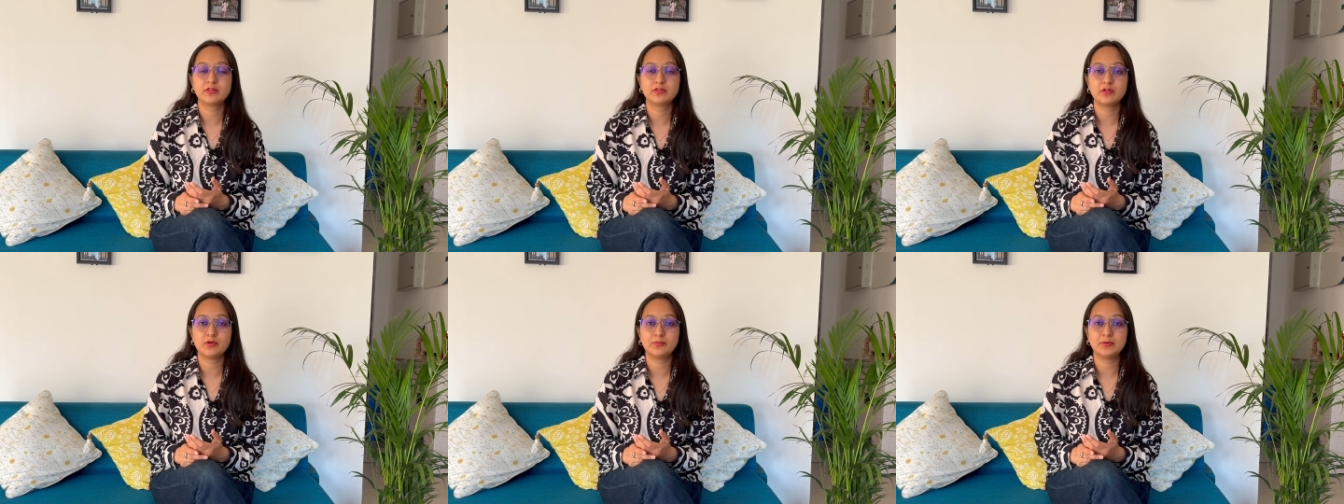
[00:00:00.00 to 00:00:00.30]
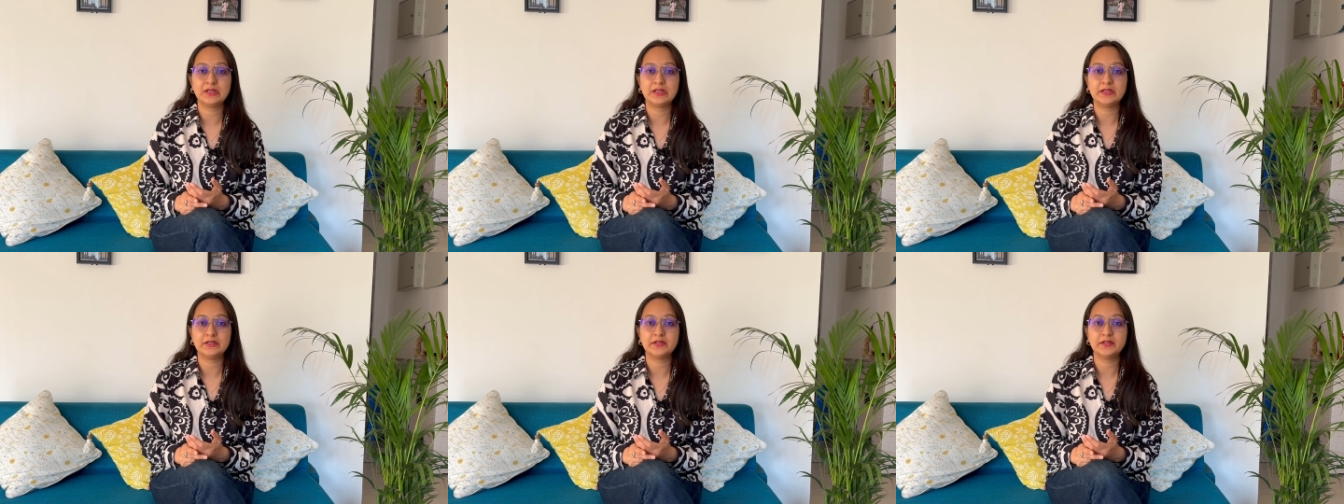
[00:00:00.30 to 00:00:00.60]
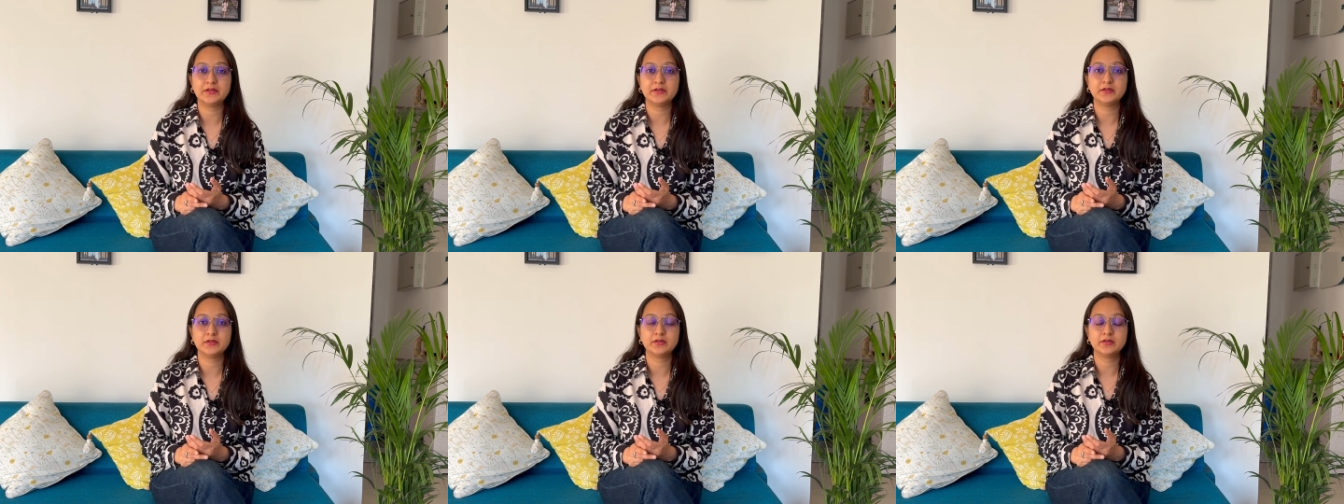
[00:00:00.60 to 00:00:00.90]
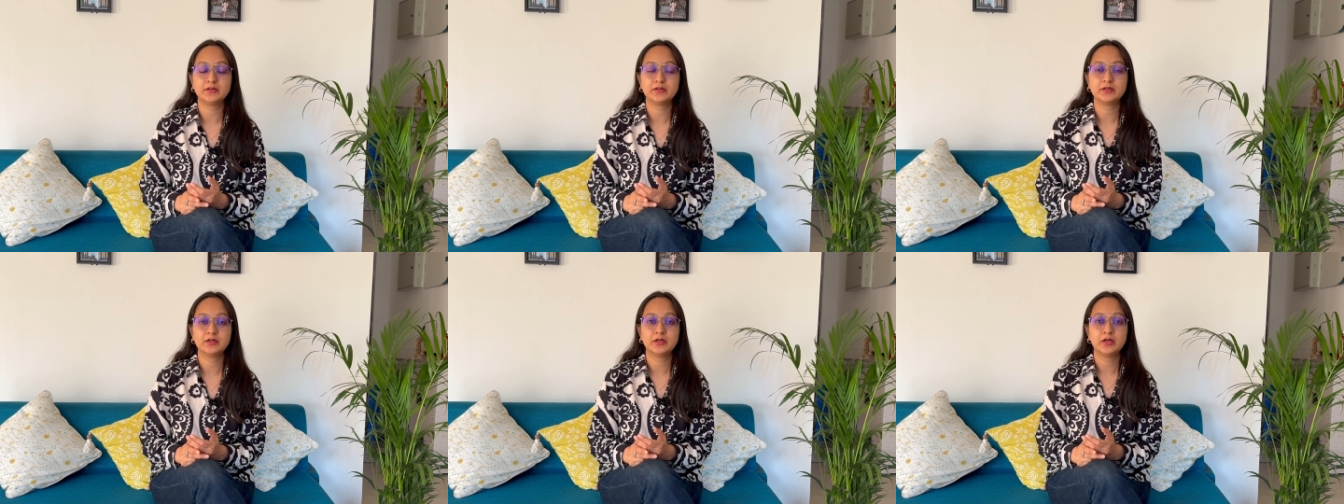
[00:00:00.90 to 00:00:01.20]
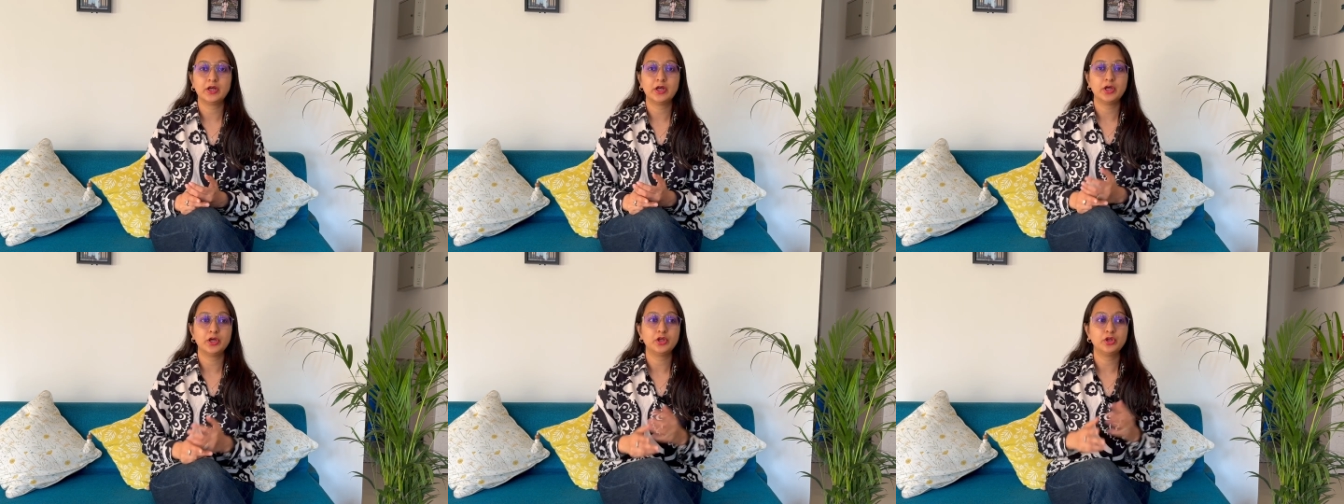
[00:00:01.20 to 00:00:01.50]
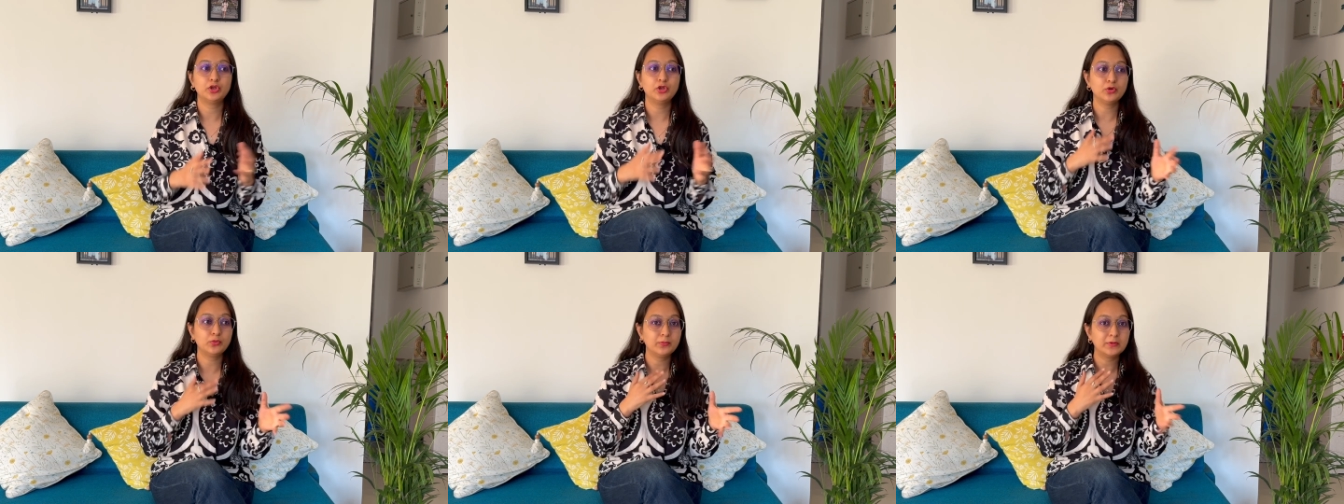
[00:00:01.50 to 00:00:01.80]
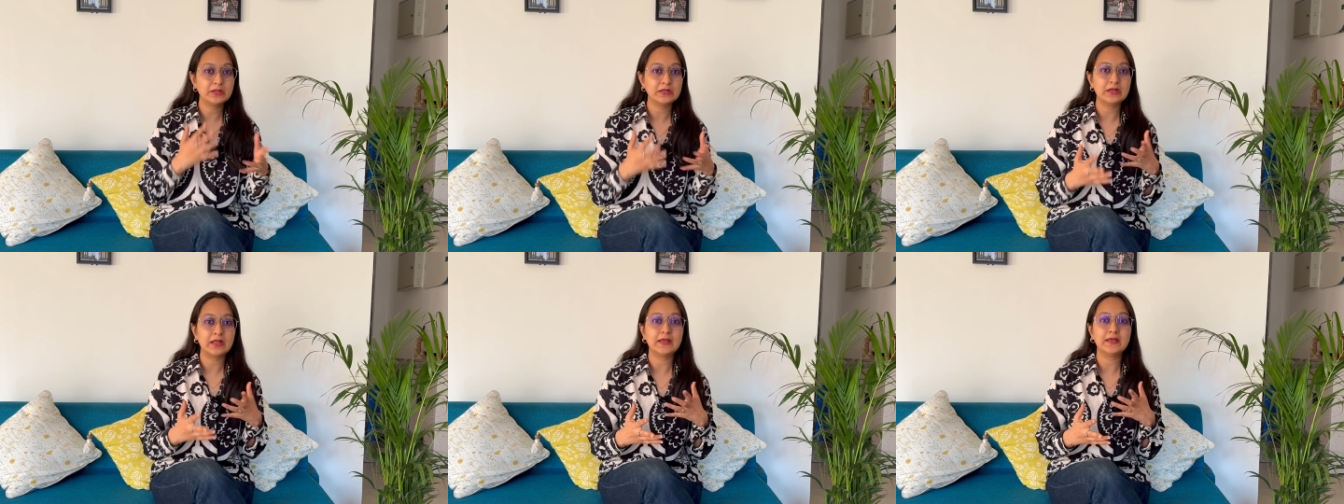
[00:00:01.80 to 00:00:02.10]
simulating
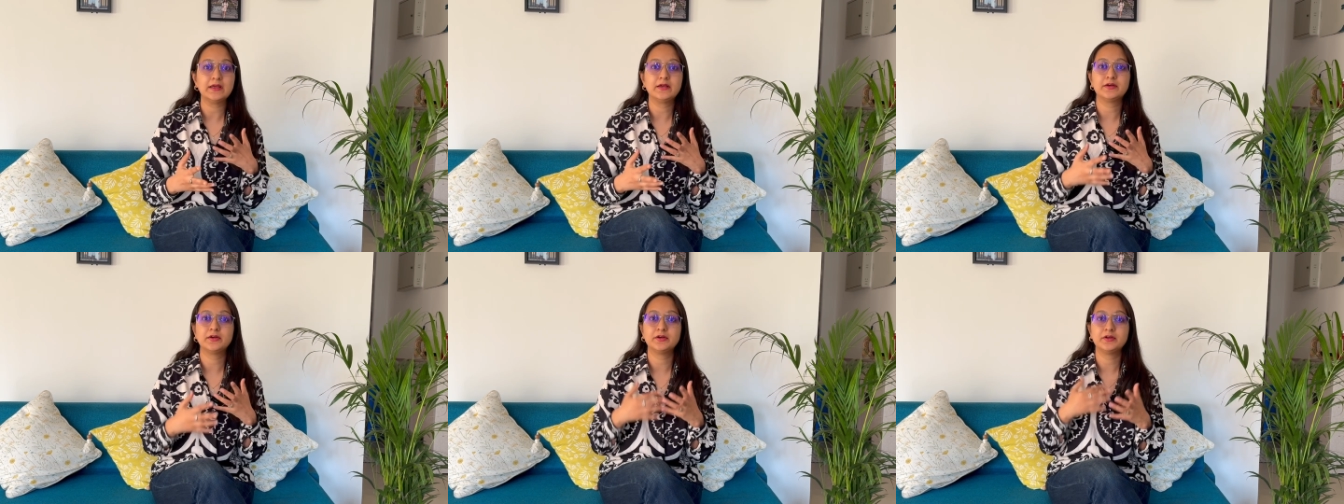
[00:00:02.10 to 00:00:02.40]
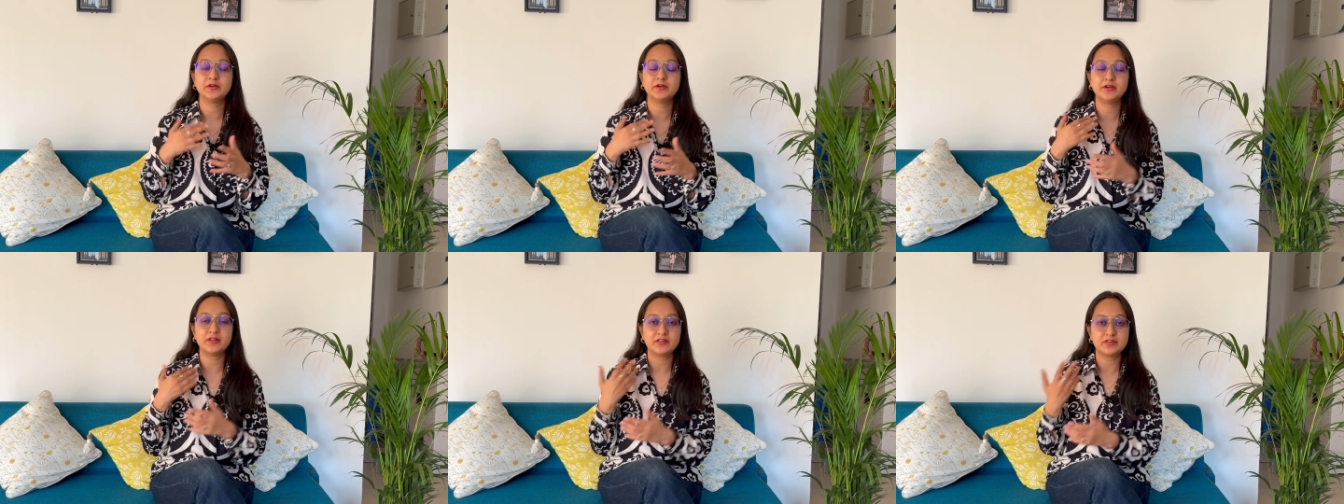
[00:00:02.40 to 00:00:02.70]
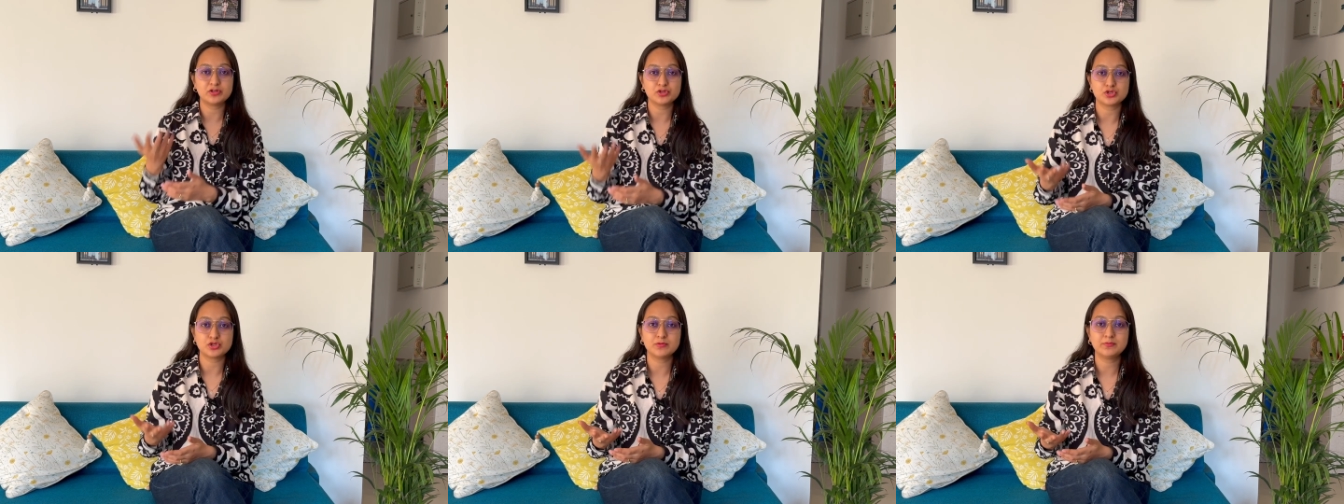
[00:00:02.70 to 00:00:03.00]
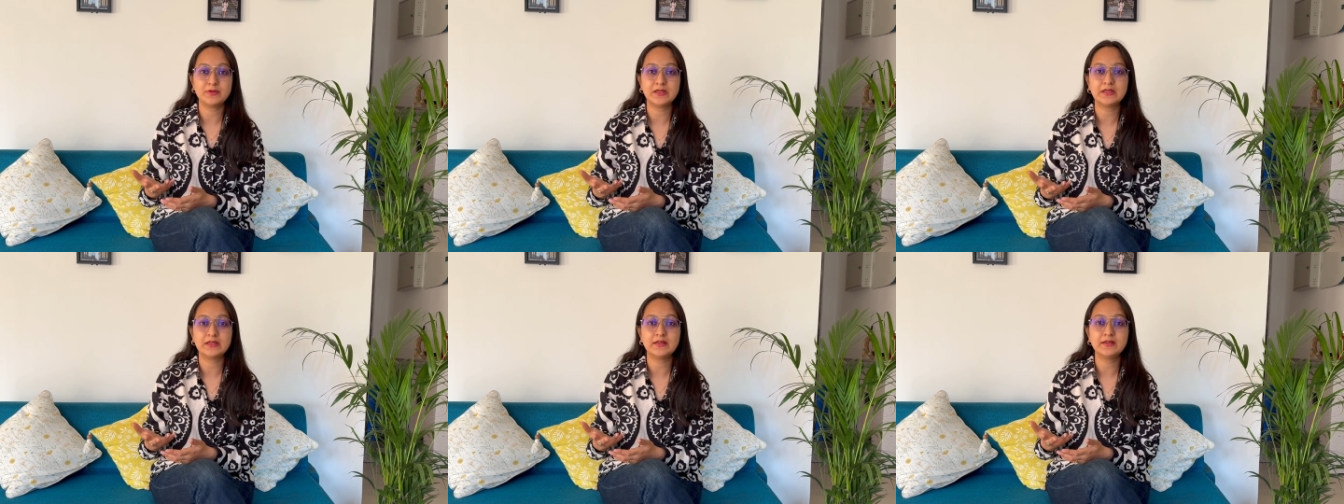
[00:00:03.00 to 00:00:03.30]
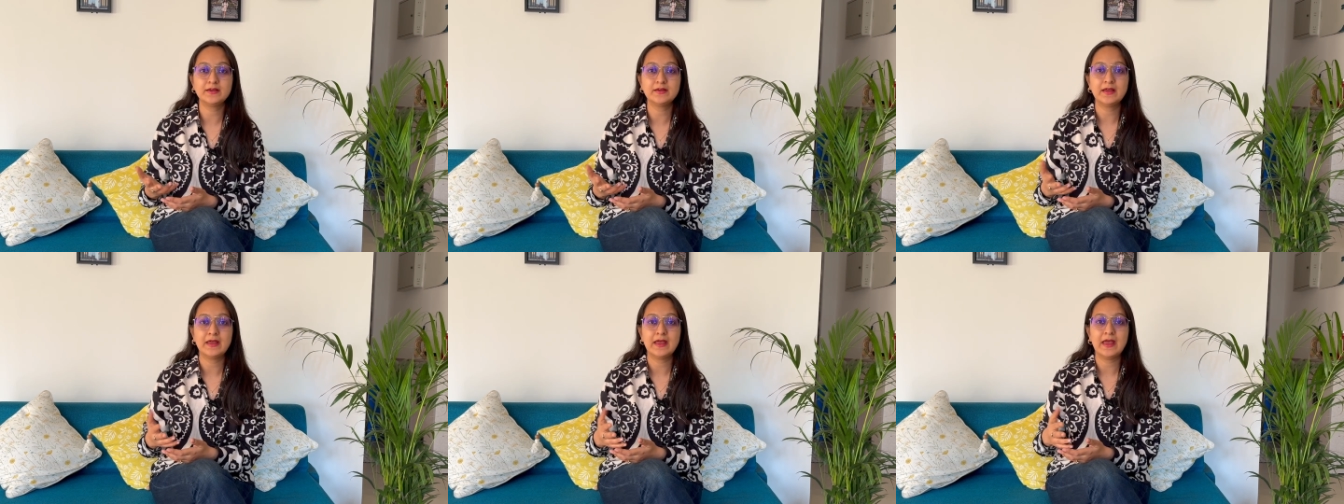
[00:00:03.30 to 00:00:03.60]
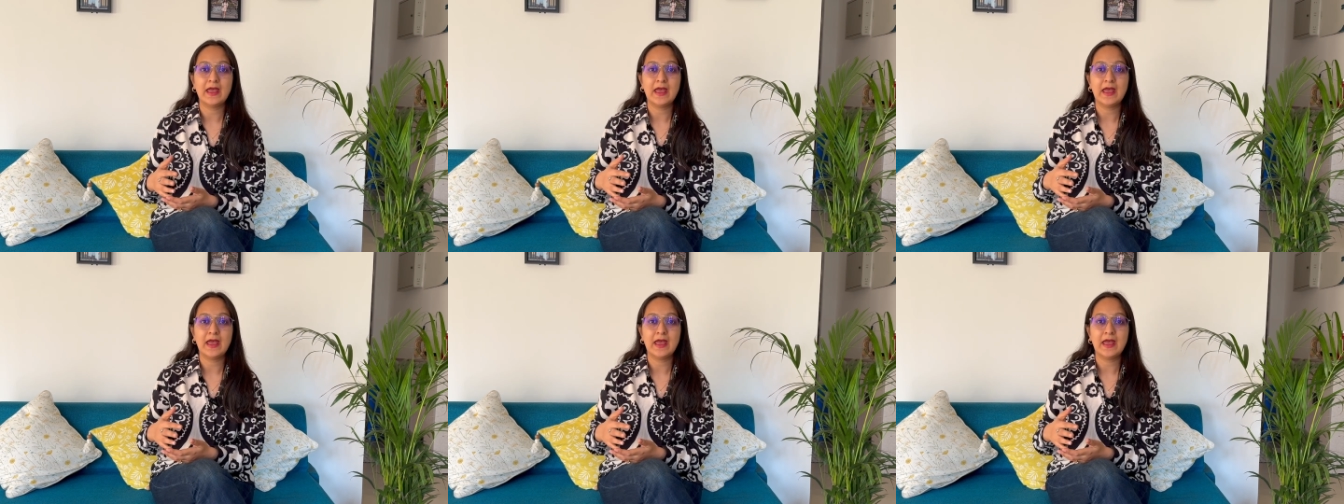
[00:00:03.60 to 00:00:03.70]
human-like decision making